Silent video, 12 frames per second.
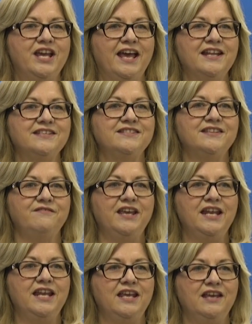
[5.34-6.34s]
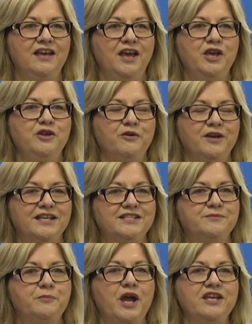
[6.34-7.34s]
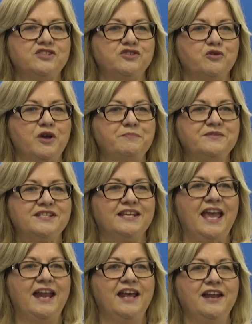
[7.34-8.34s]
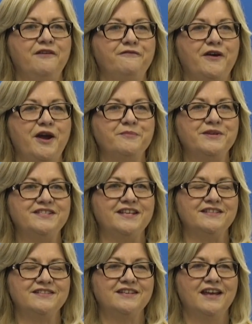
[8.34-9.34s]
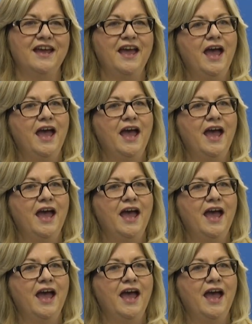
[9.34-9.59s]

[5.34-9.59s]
Janice Savini, your Express Scripts Canada pharmacist.